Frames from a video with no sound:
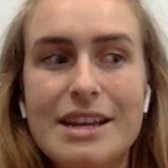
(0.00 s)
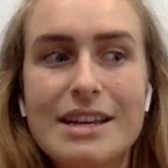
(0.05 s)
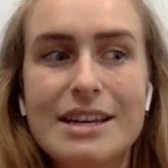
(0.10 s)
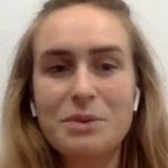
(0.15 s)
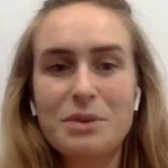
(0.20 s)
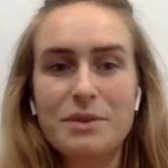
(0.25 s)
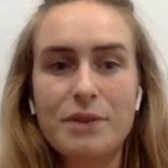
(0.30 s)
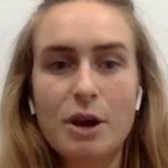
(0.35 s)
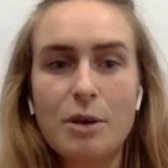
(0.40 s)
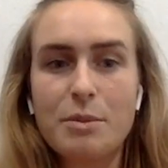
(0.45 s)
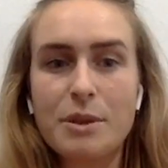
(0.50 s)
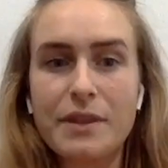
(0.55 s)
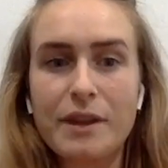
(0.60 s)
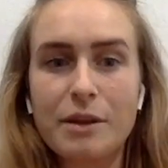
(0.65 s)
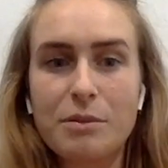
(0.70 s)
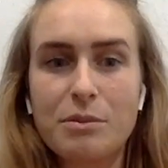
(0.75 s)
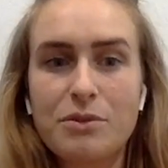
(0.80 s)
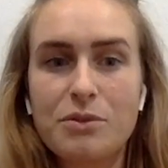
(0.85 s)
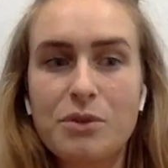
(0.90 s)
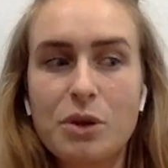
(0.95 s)
I mean, we've all
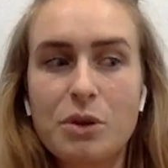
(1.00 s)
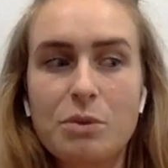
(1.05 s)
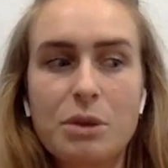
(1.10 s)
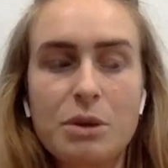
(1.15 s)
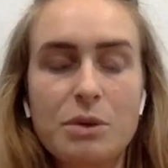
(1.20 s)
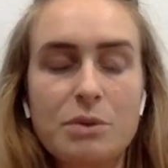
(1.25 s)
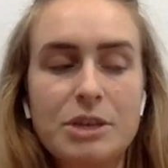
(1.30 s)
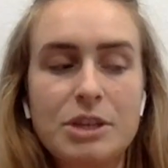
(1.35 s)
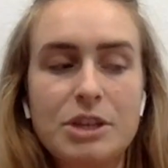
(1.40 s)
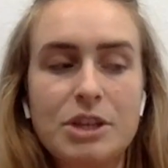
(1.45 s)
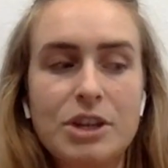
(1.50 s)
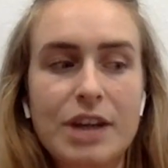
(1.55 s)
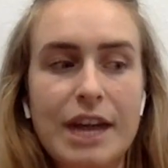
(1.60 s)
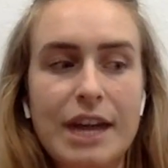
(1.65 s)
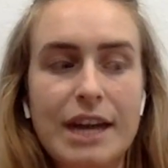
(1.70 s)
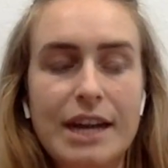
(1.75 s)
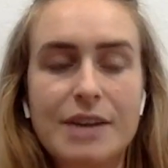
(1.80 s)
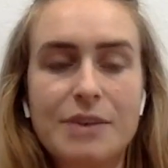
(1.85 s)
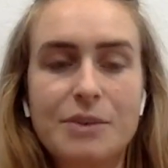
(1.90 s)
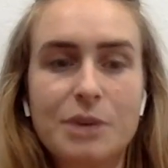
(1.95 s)
been there before where we
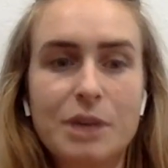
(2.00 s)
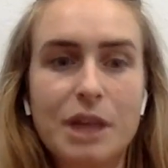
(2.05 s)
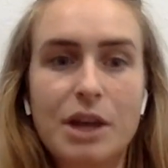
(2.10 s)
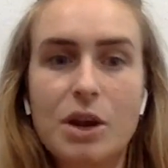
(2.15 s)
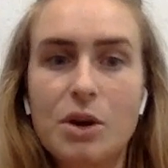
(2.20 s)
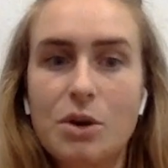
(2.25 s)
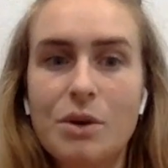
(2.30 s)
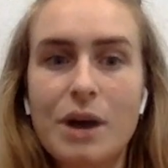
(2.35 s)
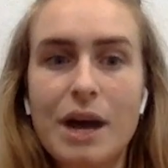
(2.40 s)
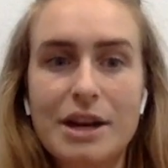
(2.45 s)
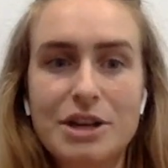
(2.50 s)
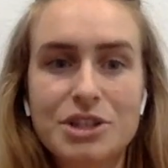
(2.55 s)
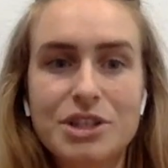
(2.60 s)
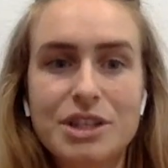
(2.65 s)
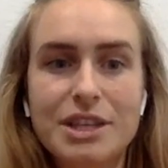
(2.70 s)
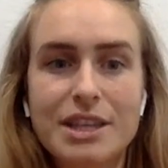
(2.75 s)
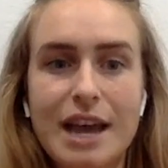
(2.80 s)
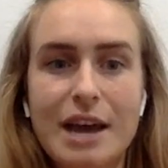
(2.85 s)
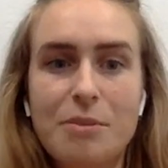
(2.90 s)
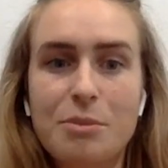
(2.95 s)
look at it and we're like, oh,
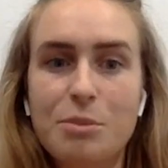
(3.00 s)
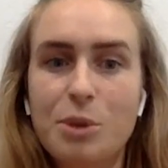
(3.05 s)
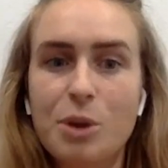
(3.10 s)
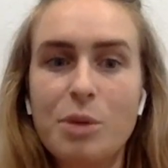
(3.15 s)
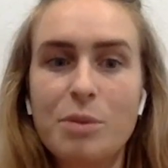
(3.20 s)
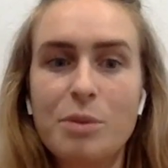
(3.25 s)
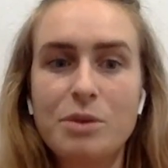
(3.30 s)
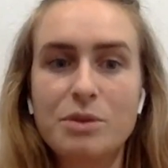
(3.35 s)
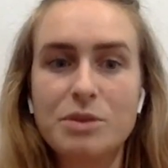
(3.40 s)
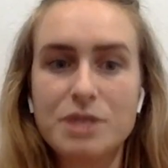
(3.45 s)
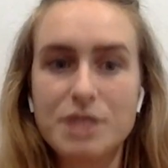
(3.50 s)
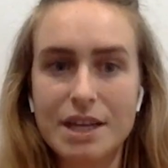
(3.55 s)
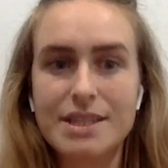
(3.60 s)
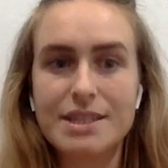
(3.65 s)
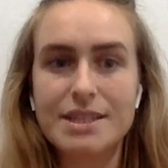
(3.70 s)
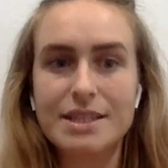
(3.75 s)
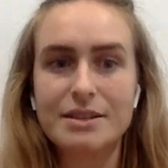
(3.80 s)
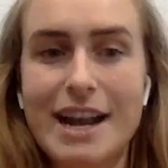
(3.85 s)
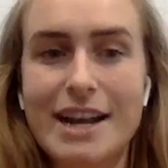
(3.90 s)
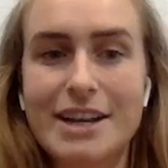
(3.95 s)
actually, that promo
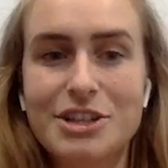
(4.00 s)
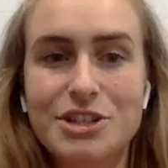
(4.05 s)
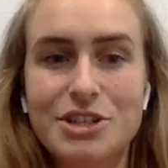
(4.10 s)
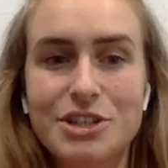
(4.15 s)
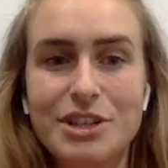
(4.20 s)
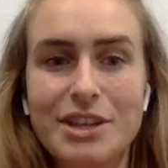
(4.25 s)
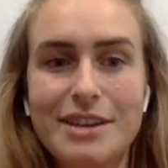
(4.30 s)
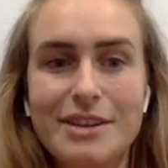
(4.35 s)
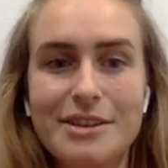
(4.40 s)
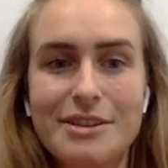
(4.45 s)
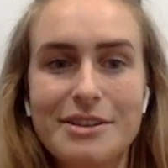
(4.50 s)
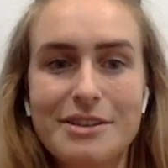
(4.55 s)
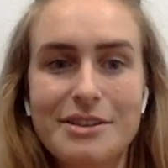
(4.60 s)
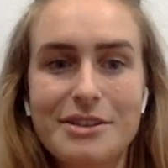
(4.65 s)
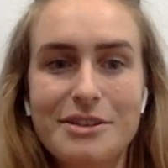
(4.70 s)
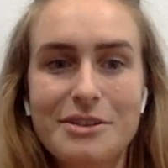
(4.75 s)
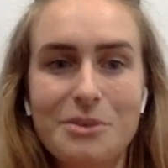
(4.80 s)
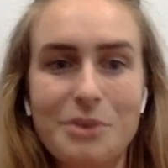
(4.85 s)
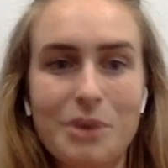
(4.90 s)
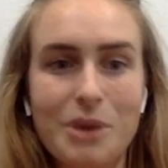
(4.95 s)
doesn't
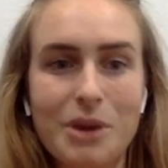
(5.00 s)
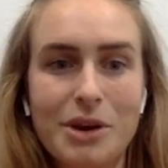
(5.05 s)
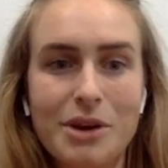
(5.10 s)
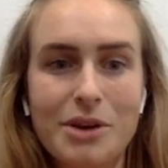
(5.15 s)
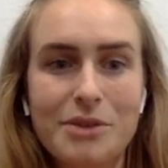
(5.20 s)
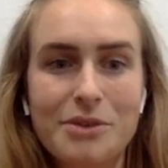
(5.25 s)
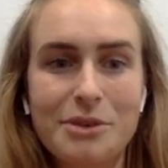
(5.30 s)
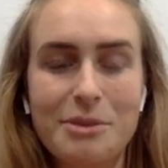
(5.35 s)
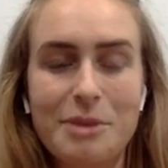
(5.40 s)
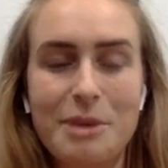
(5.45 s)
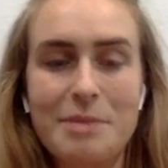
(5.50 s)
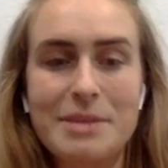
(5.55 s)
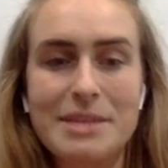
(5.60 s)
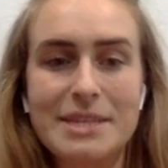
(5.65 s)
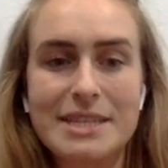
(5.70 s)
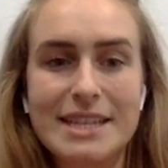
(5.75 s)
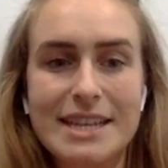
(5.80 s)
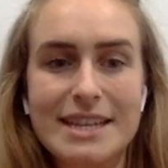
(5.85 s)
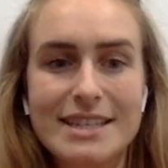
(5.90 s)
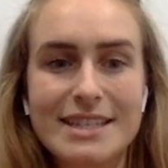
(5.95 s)
actually work for
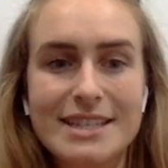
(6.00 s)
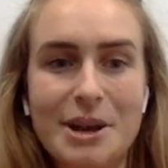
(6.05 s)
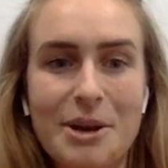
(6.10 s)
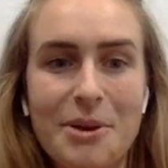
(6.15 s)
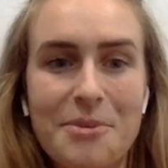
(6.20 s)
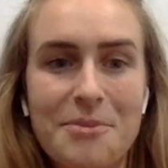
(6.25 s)
my business.